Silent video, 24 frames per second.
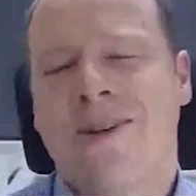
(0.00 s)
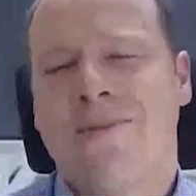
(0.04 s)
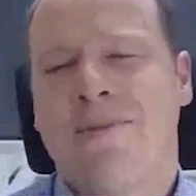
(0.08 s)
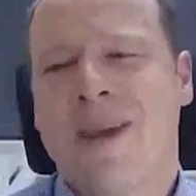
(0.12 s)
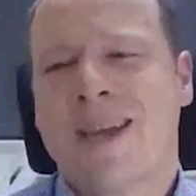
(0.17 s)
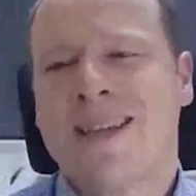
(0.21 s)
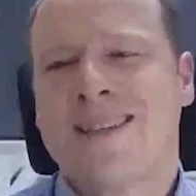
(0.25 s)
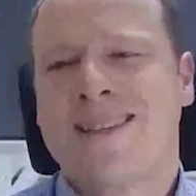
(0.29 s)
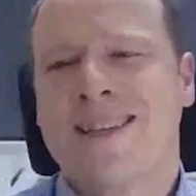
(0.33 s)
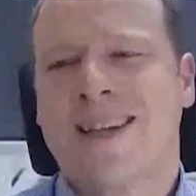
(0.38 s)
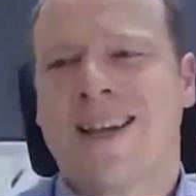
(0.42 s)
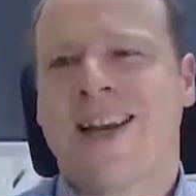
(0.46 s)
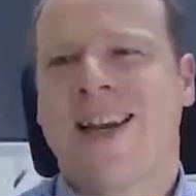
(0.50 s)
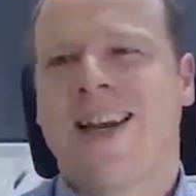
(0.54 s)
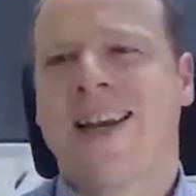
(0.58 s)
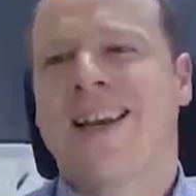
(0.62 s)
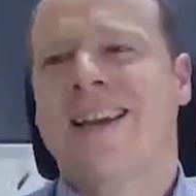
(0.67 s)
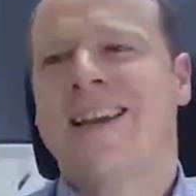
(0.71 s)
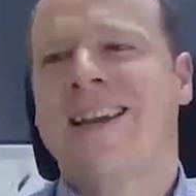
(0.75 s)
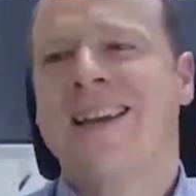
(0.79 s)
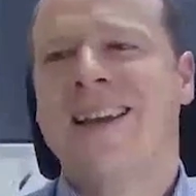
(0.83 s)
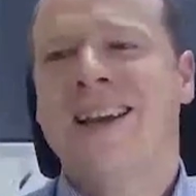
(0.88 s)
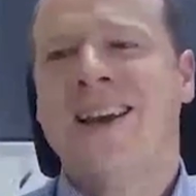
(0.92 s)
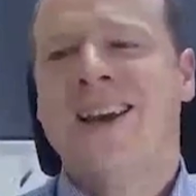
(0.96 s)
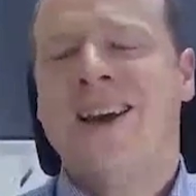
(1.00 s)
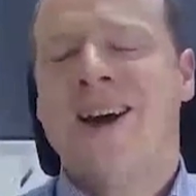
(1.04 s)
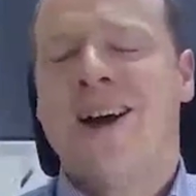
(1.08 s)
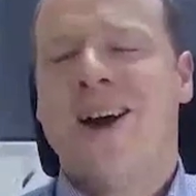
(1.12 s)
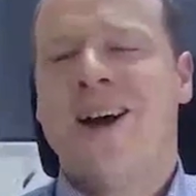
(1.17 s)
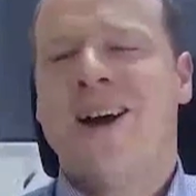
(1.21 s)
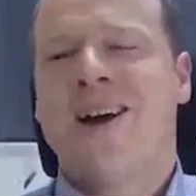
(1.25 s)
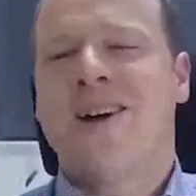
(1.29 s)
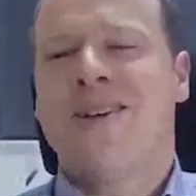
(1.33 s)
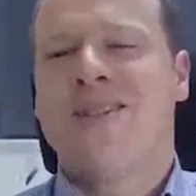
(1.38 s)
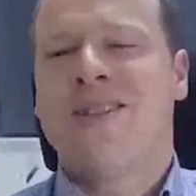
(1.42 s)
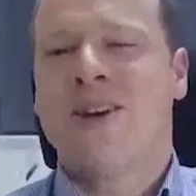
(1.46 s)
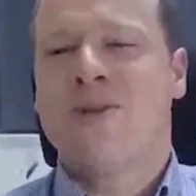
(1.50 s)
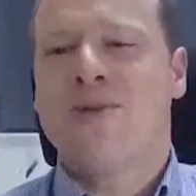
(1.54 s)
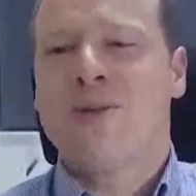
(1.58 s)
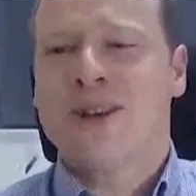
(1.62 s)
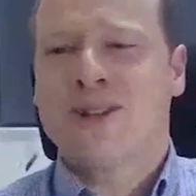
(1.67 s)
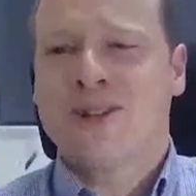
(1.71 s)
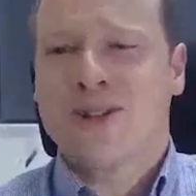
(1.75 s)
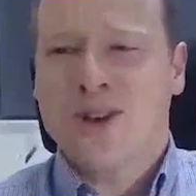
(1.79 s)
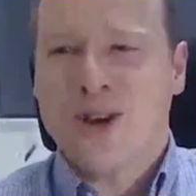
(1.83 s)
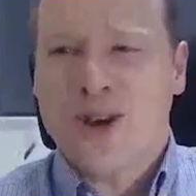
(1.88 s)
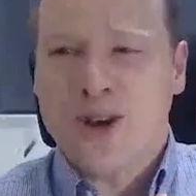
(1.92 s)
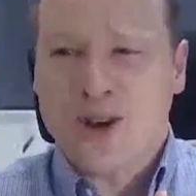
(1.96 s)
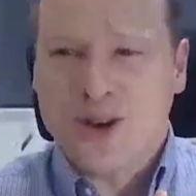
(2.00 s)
basically there was